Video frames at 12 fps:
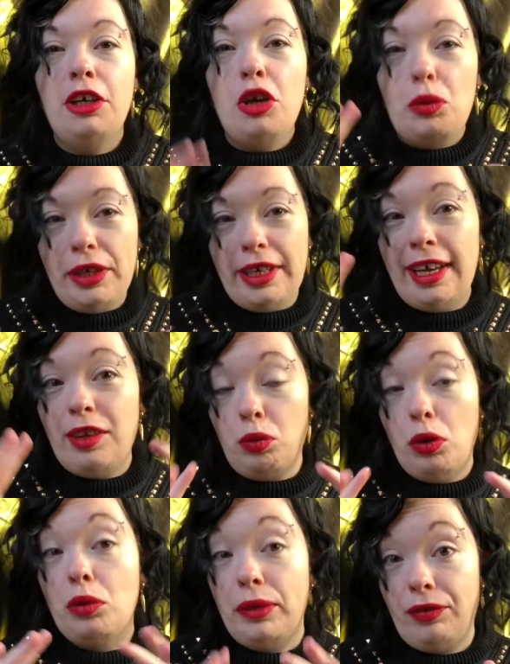we get
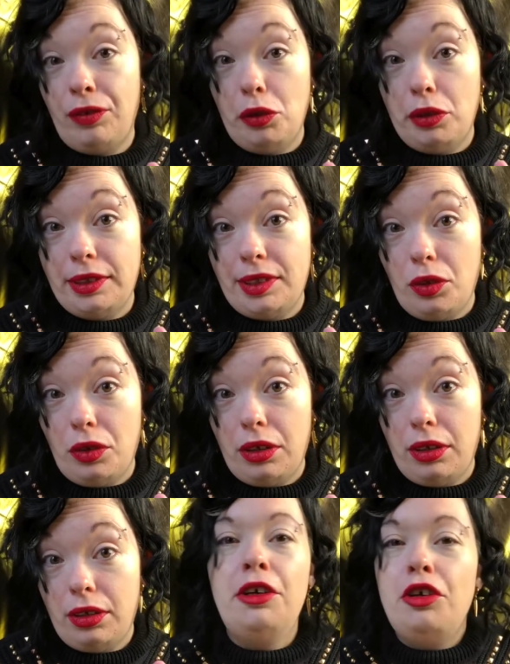what we focus on.
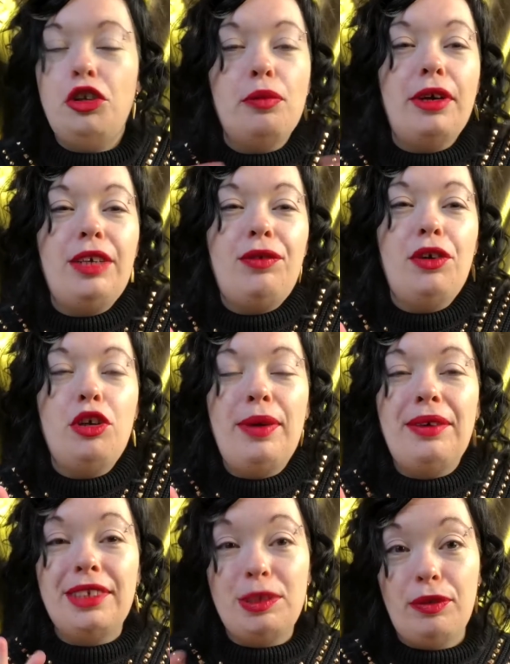You might have heard about
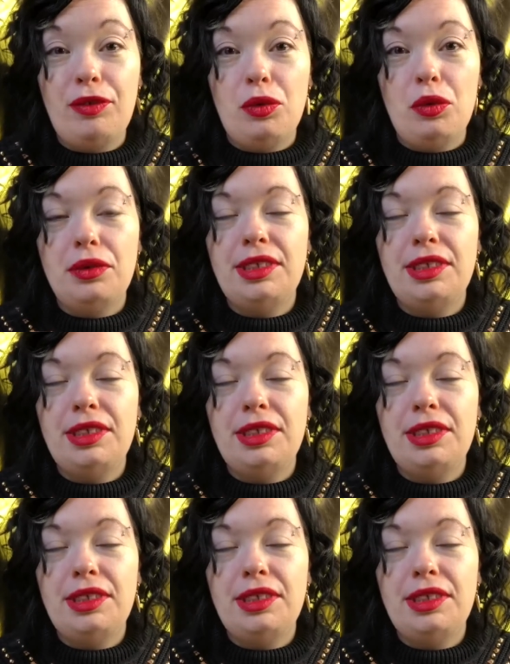this before.